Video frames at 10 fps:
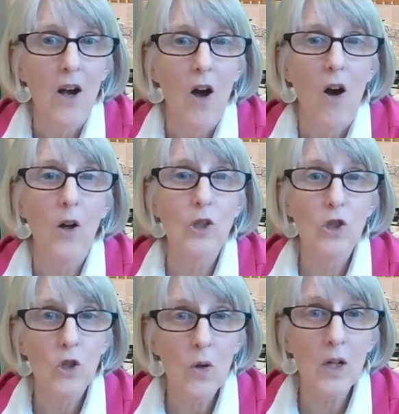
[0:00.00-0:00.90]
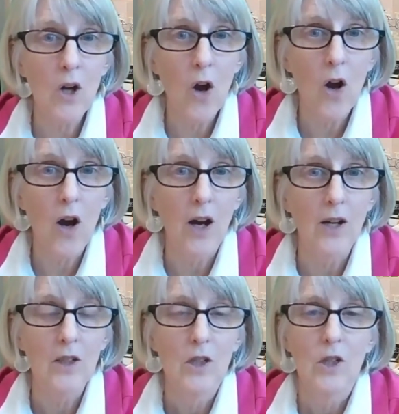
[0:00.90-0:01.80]
on your
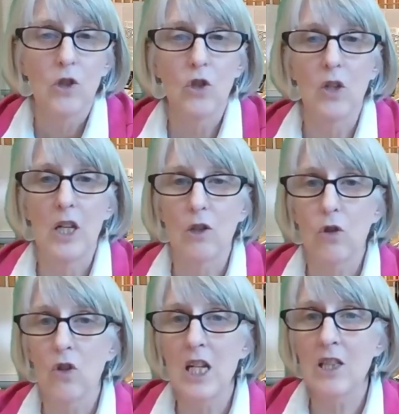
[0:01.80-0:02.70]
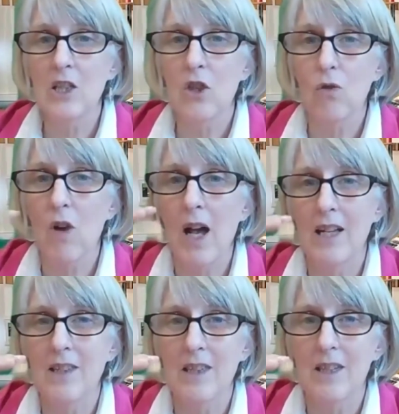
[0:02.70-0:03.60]
car to increase
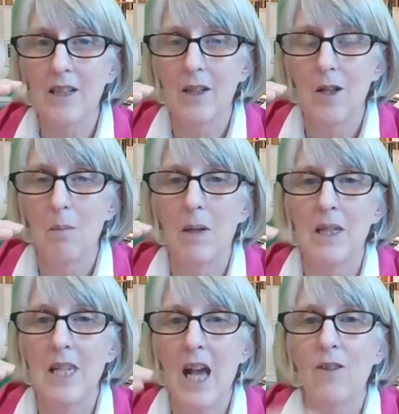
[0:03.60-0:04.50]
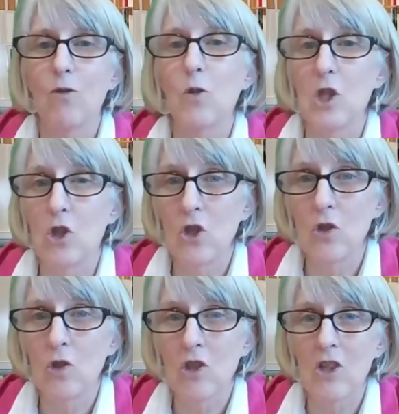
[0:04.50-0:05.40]
thrust, but yet
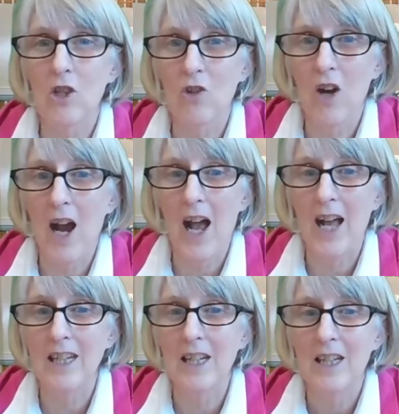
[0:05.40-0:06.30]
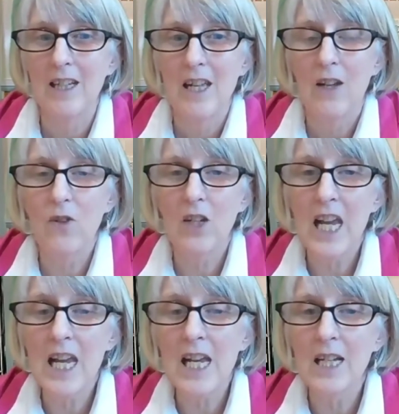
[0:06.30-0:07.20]
reduce the drag? If you
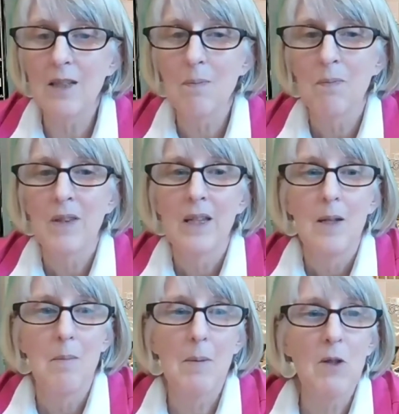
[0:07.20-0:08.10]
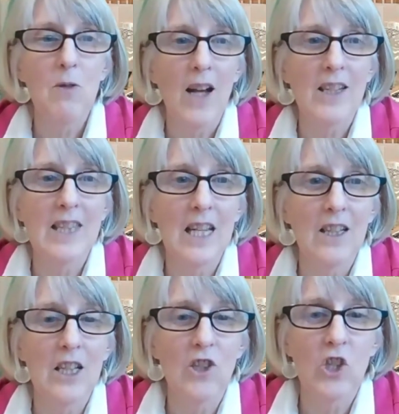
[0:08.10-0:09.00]
can, maybe
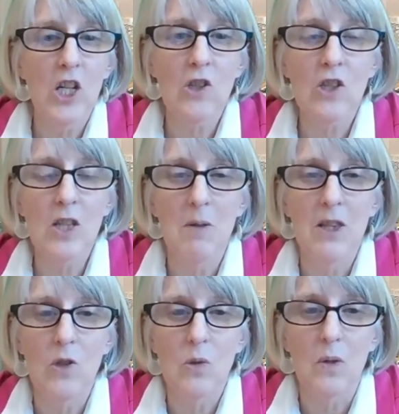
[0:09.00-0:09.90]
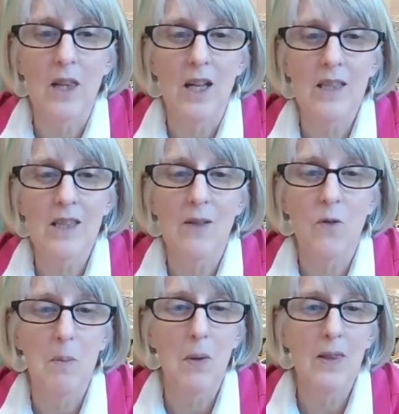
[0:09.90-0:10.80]
Roxanne can share some of those with us. If
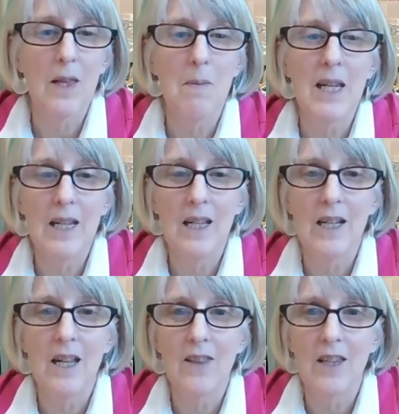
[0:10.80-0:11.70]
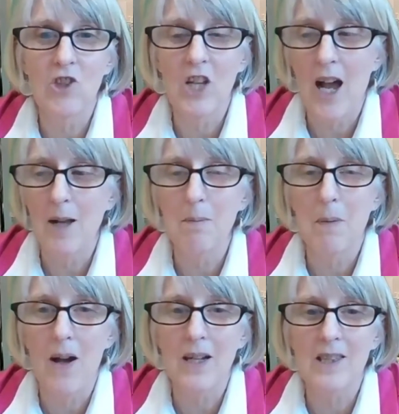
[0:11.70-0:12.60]
we put them in the chat
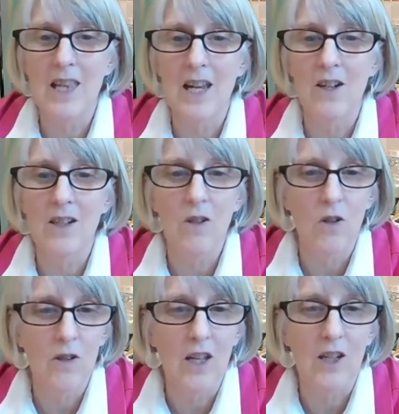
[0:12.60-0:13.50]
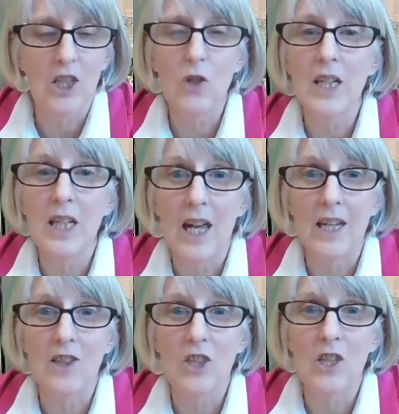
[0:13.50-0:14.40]
box there, or the Q&A,
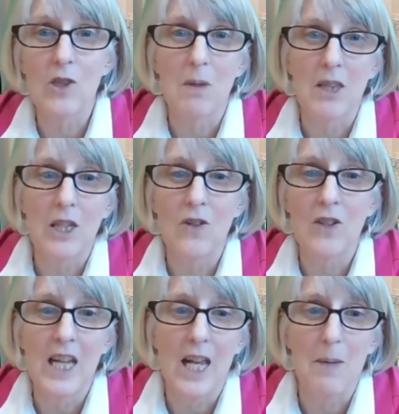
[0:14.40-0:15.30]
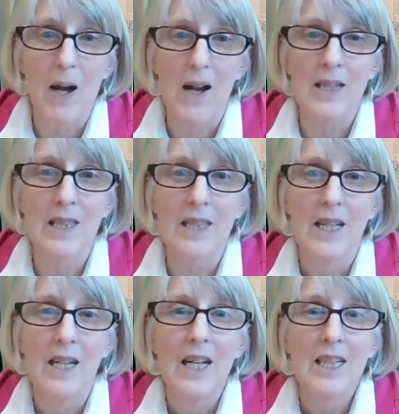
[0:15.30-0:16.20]
excuse me, the Q&A box,
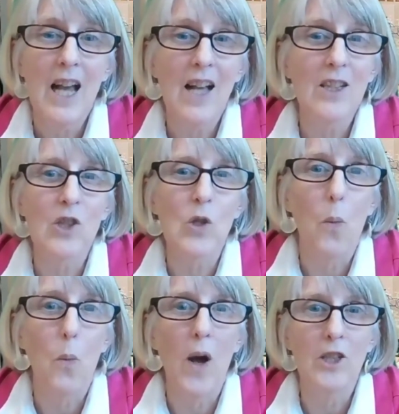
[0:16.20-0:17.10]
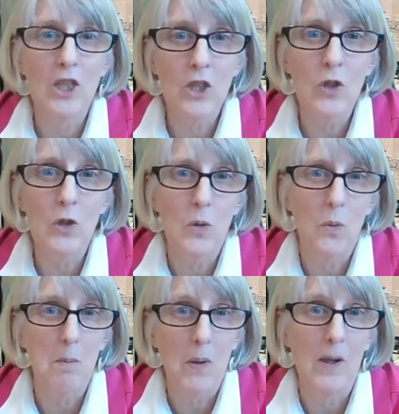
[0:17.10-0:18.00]
tell us what you
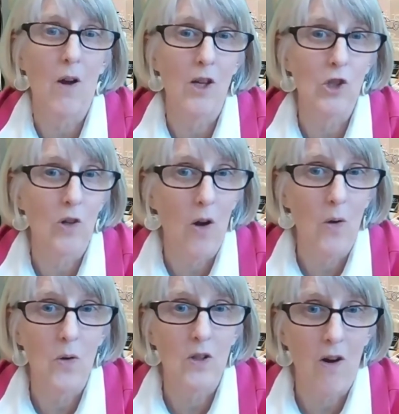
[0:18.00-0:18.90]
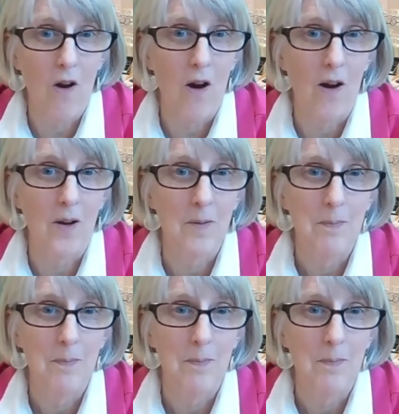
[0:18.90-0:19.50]
would put on your own car.